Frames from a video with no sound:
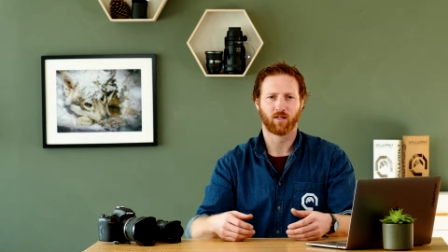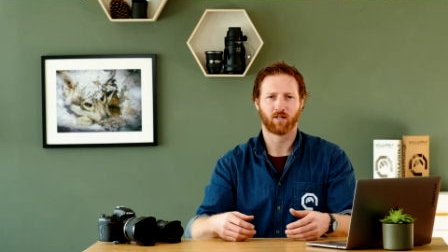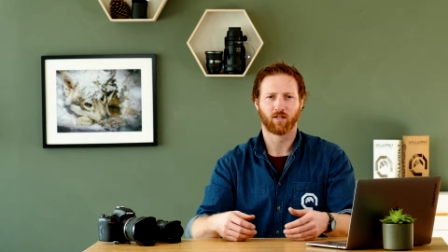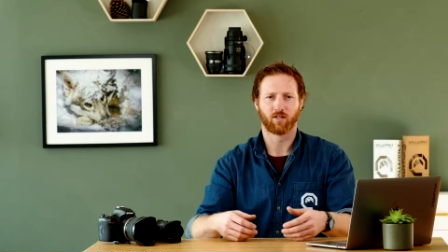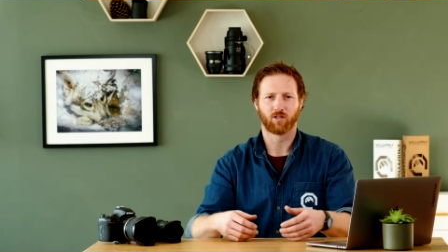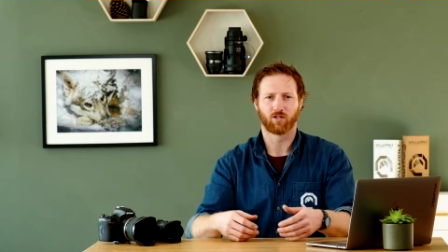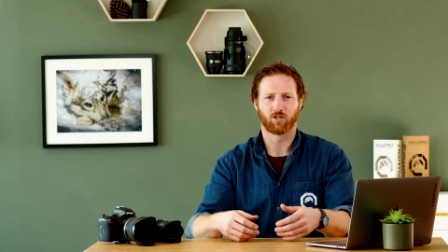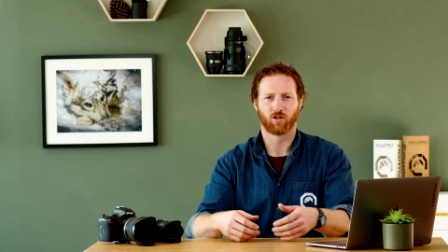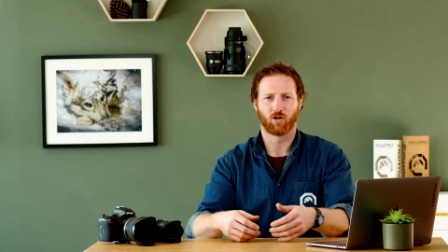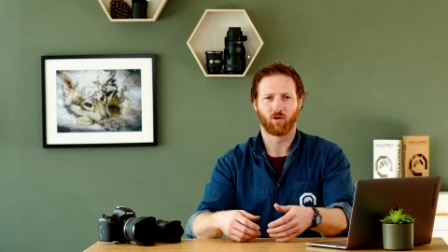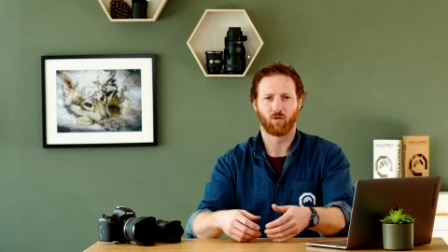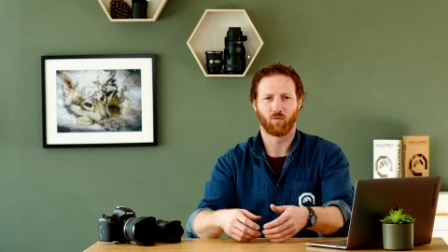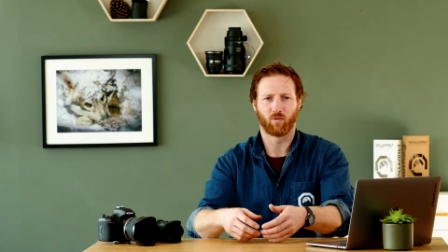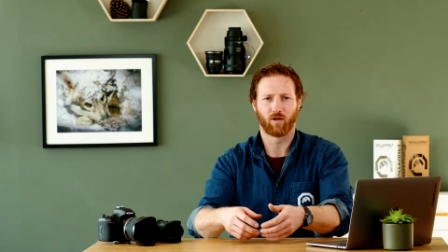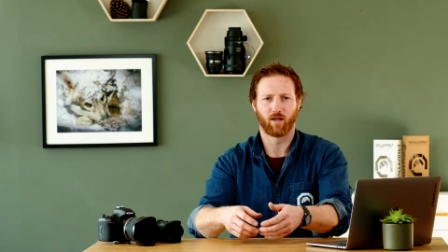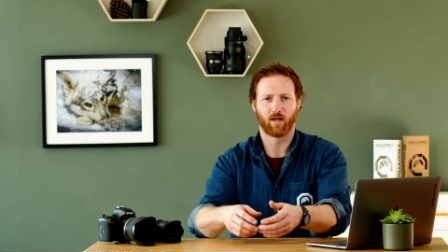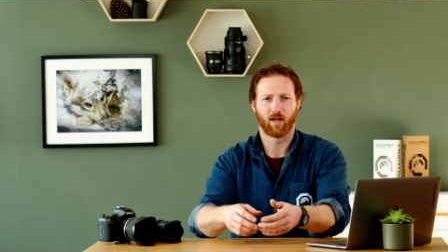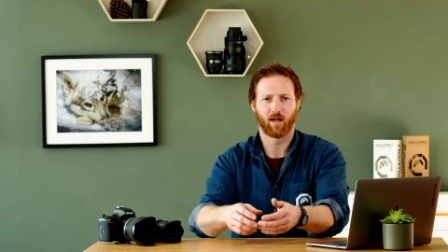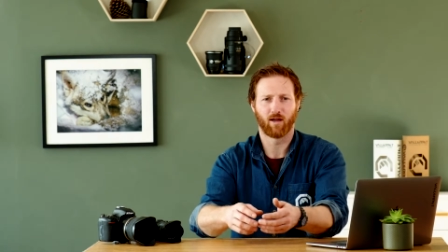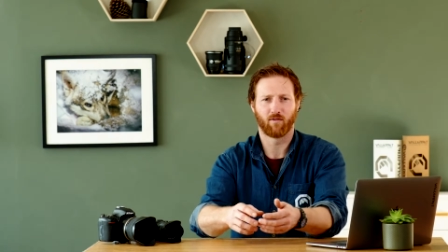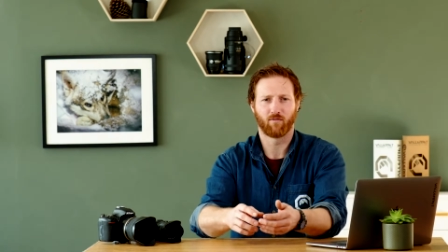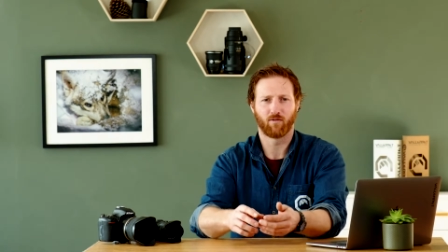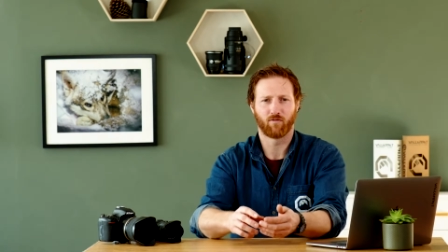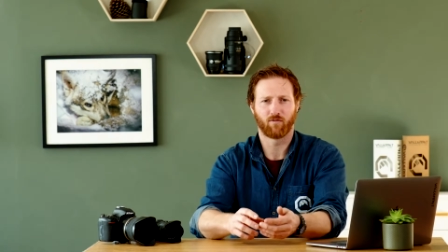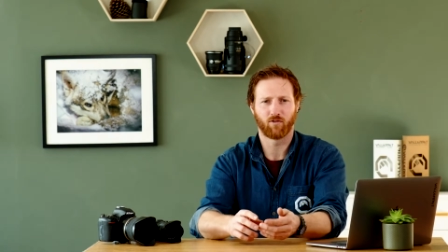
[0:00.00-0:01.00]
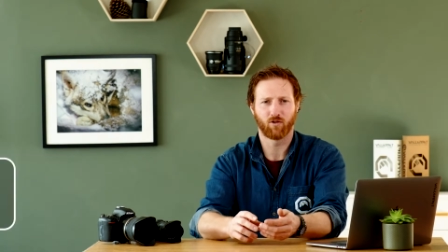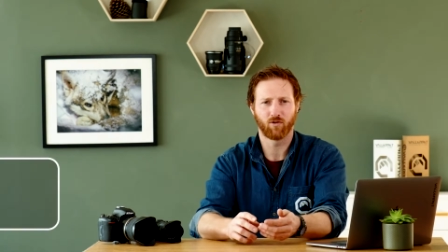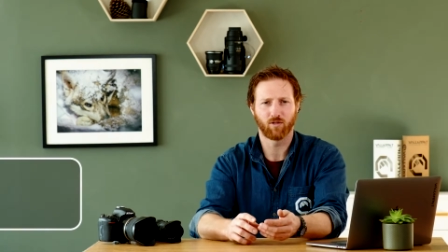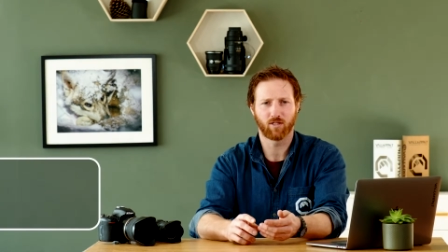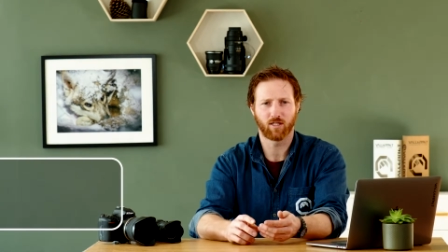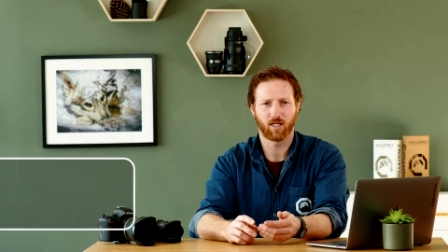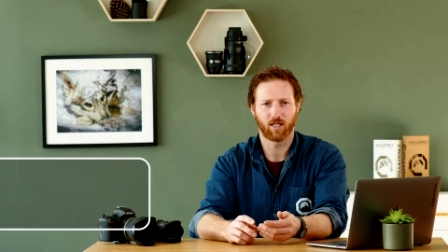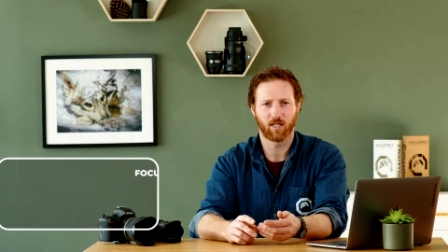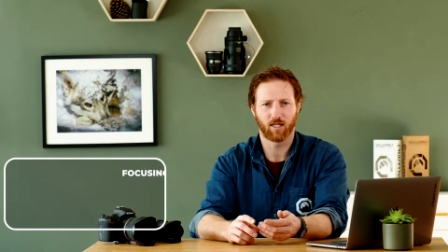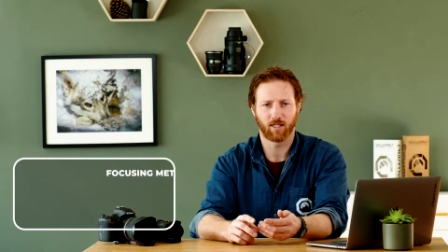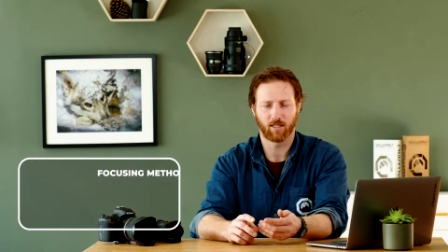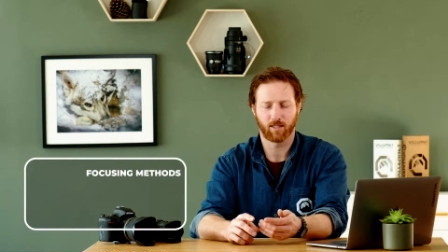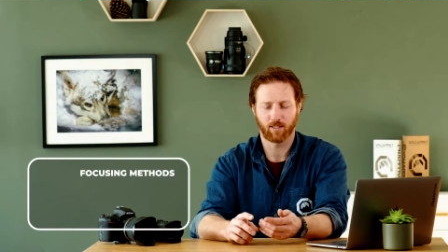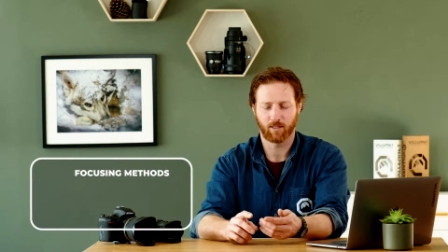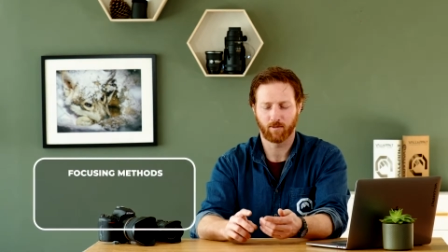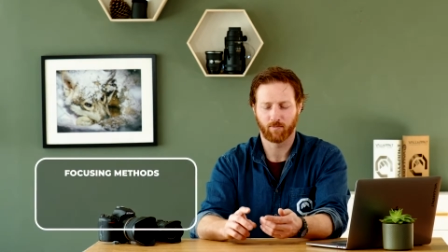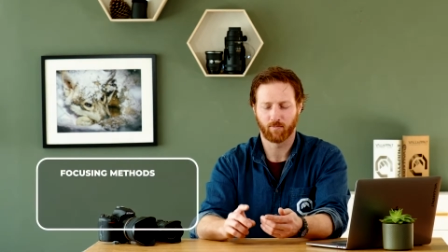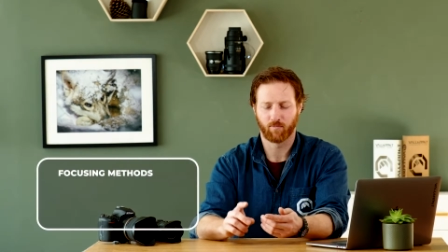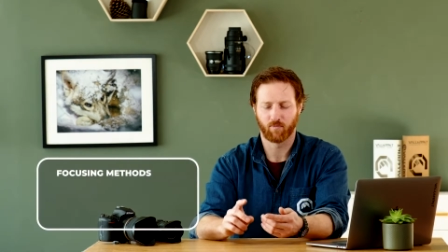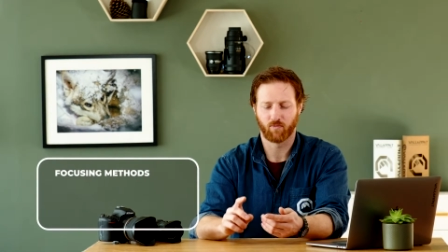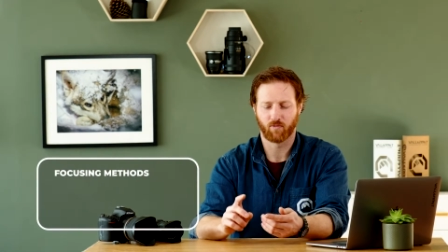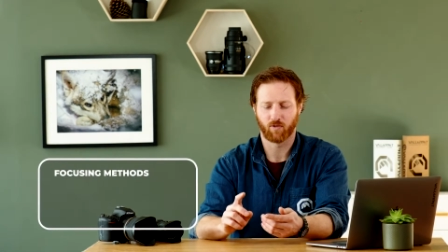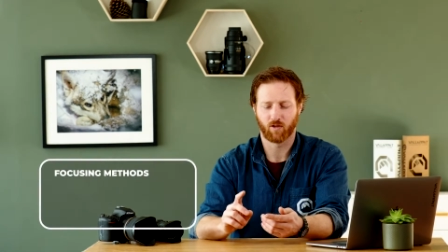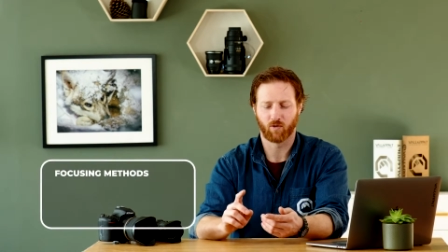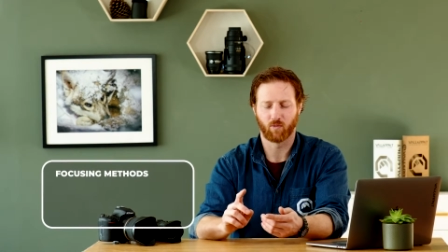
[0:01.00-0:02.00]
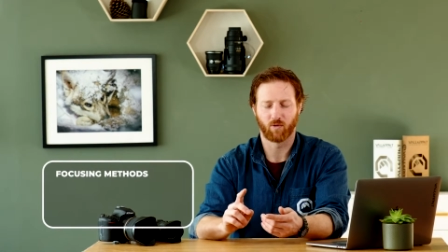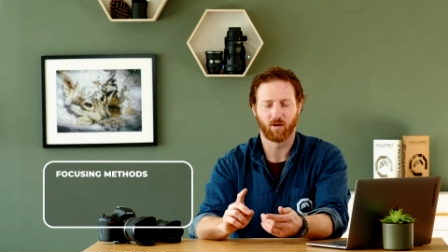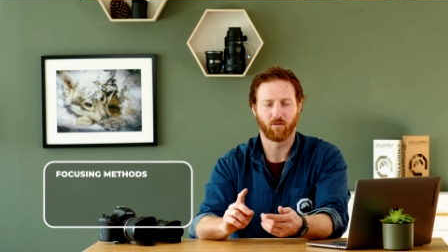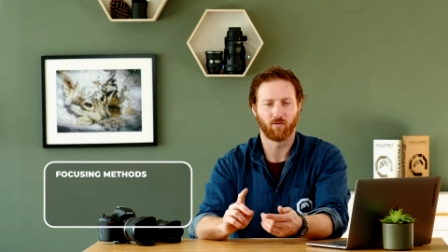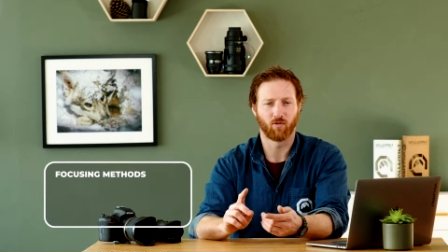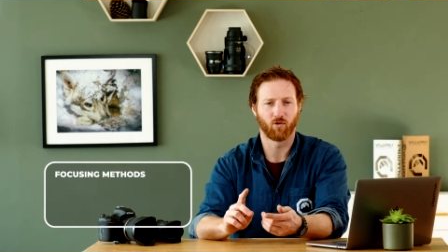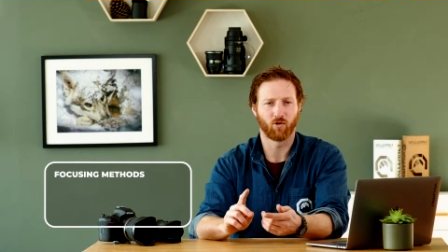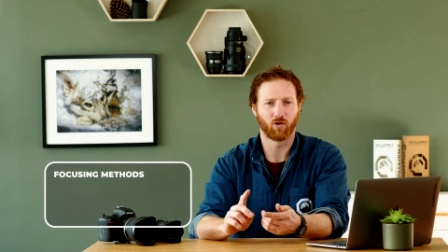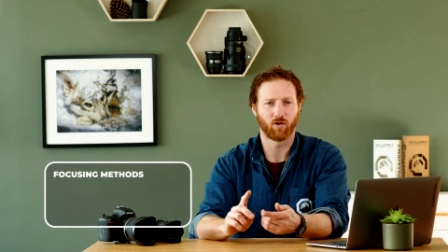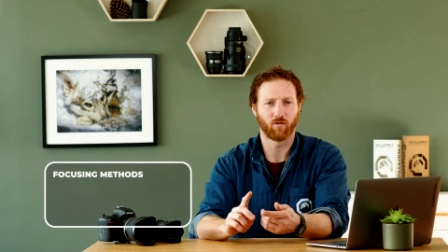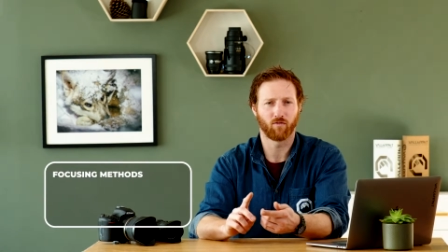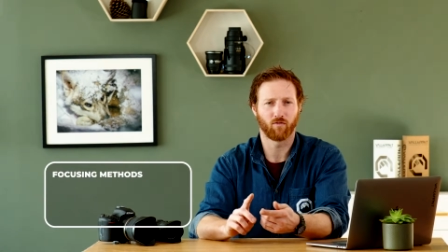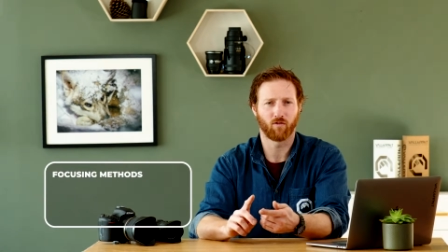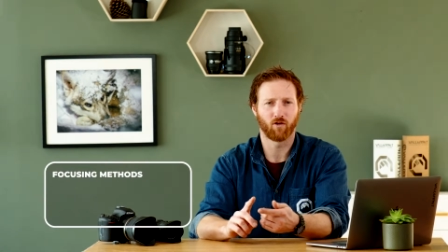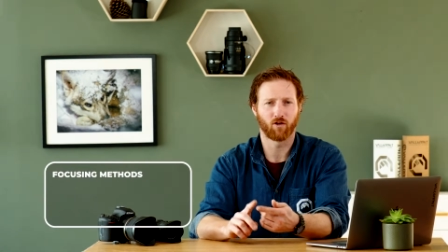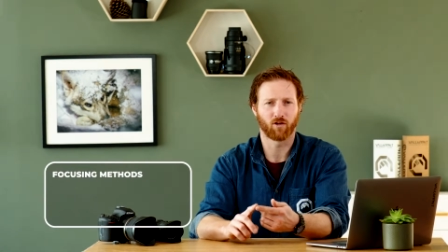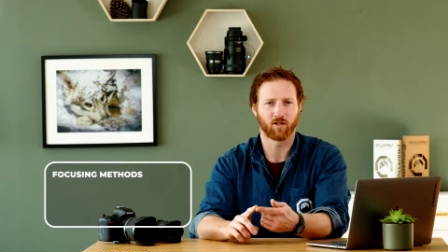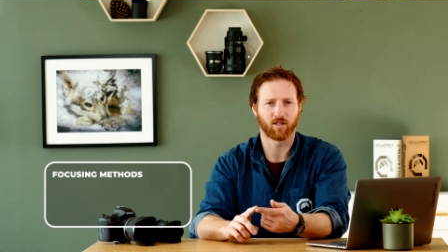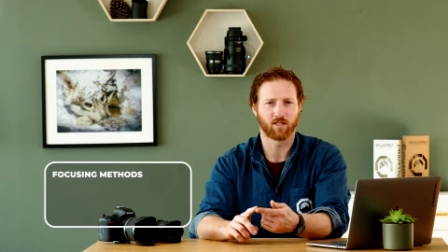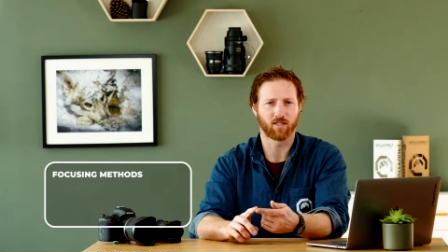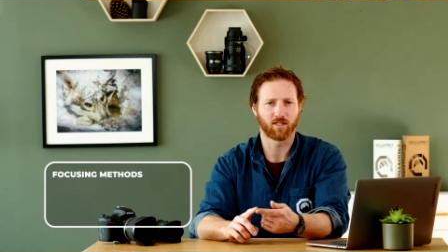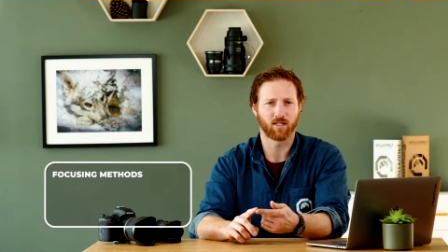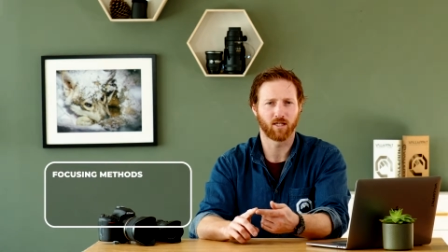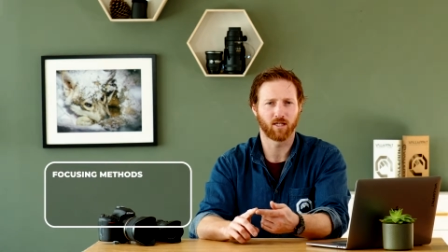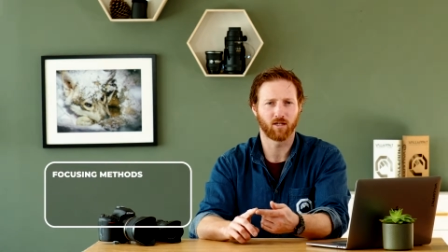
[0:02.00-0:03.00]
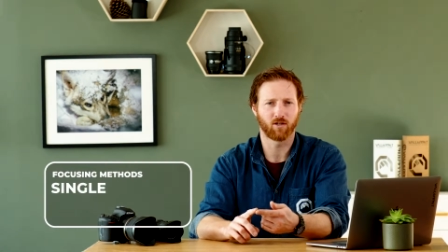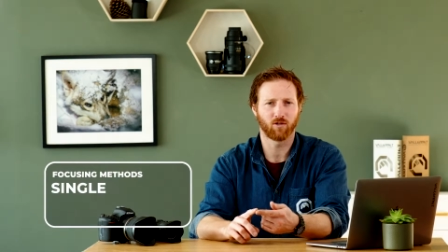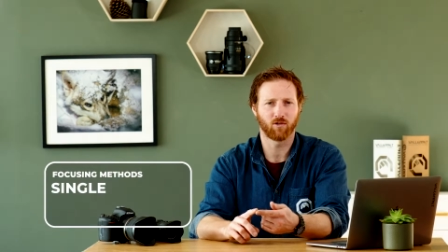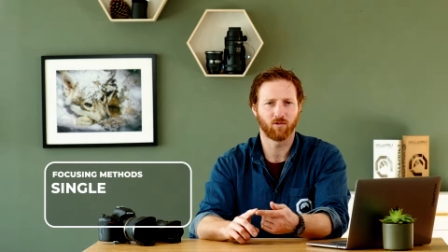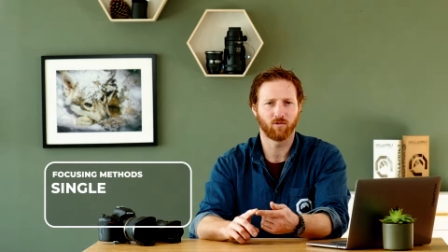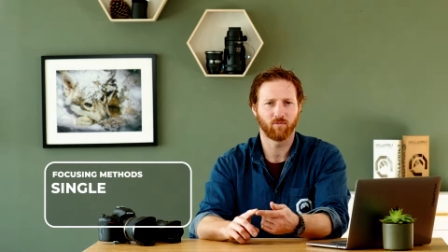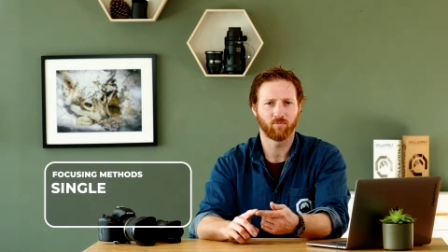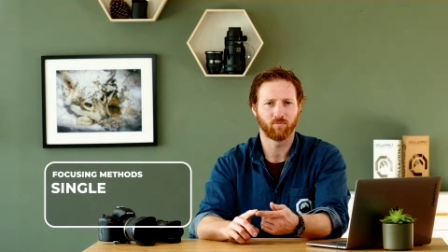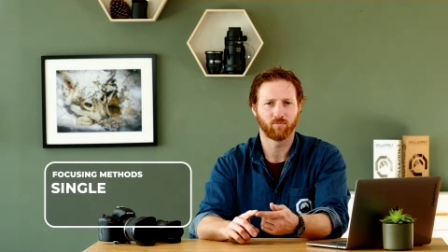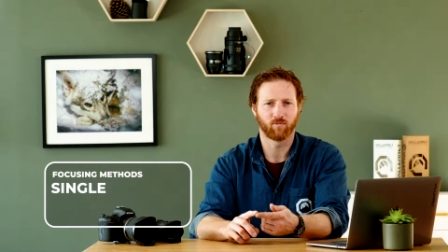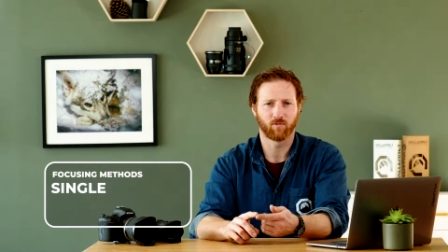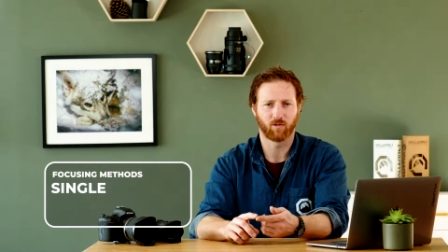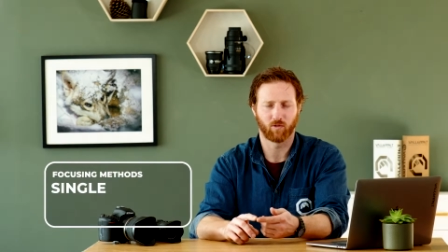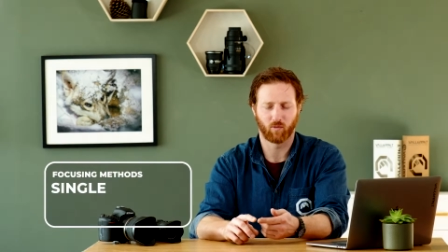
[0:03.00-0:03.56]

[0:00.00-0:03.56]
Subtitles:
So we have a few settings. We have autofocus single,